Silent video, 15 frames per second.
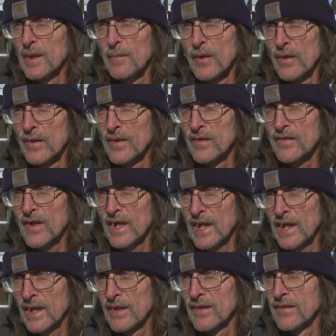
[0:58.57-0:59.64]
He burnt his
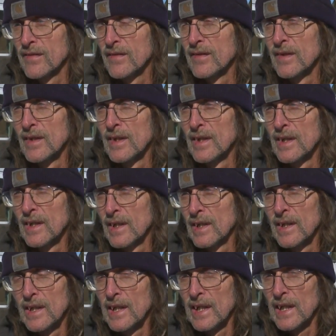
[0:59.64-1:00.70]
hands.
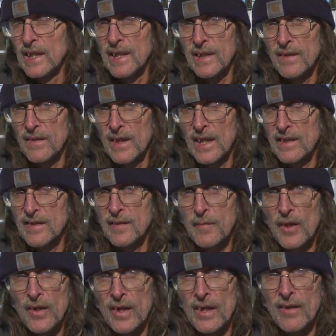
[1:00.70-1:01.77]
And that's
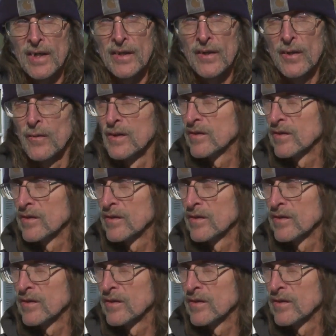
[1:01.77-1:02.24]
about all I know.